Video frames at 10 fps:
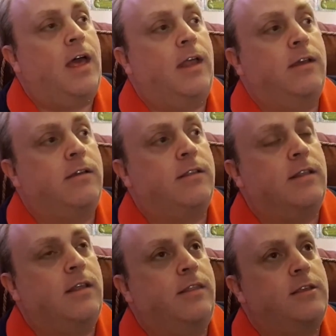And
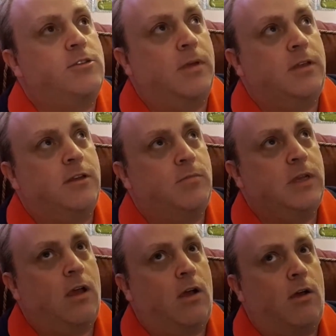this reminded
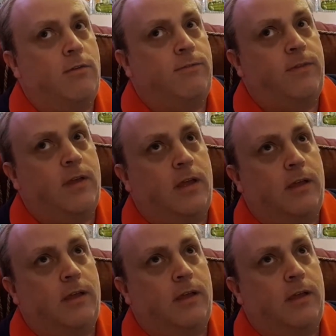me of